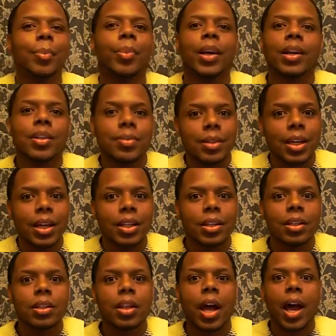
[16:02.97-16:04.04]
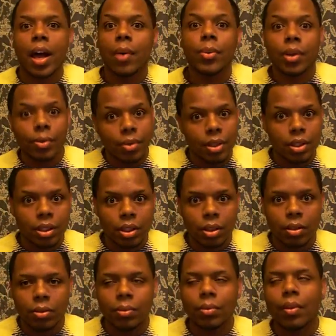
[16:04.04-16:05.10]
breakup stages. I Wanna Run to
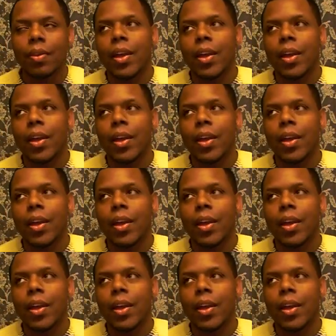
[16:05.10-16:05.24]
You.